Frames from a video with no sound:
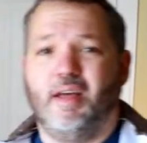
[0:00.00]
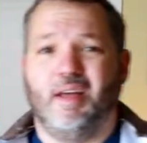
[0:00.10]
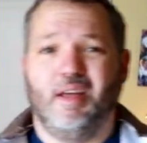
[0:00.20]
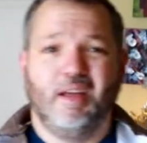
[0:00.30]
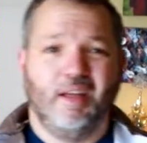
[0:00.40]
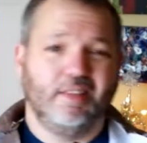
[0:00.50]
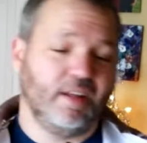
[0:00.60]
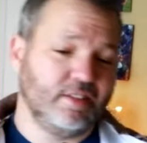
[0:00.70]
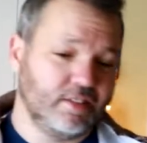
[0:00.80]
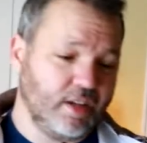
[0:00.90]
And
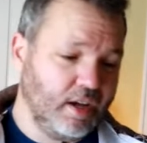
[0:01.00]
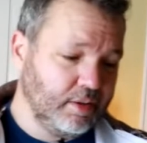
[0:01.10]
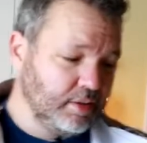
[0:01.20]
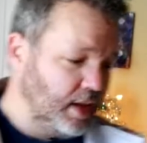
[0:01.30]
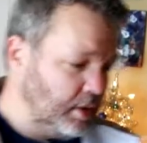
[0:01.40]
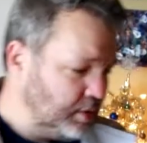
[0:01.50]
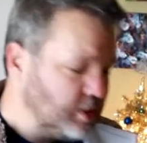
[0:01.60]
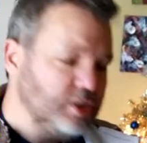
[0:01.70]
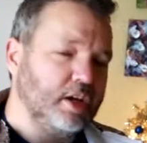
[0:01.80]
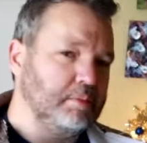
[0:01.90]

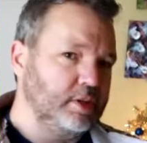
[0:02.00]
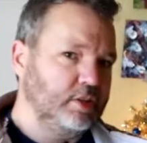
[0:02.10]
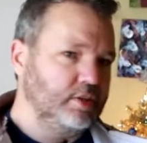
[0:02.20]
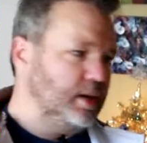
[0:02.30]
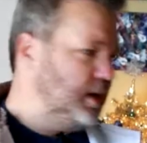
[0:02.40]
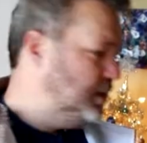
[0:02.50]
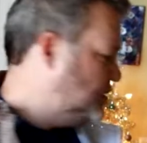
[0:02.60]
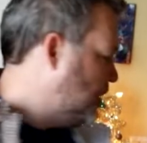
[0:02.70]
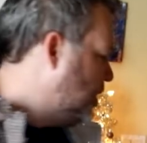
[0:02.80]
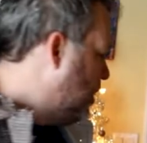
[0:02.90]
that should get me to the end,